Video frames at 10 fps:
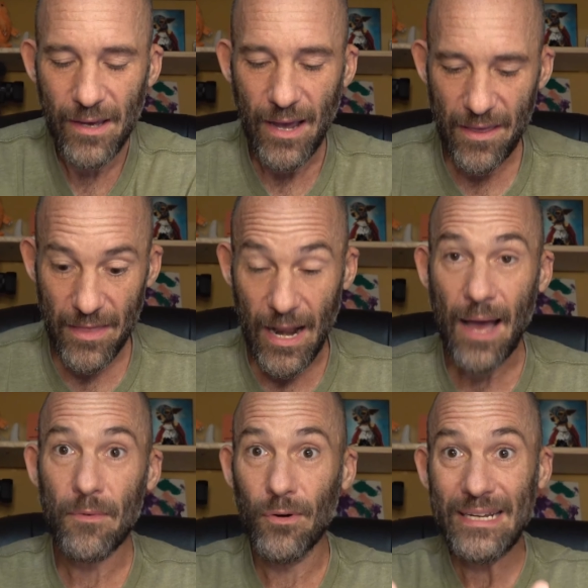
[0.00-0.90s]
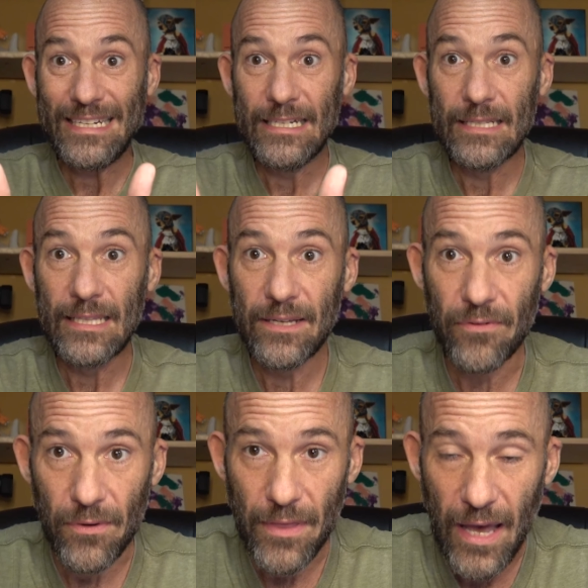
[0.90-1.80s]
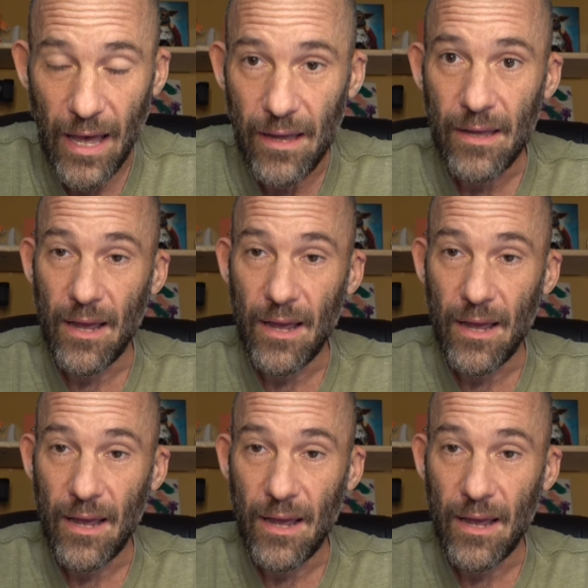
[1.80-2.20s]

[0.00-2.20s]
And then I'm going to deliver that.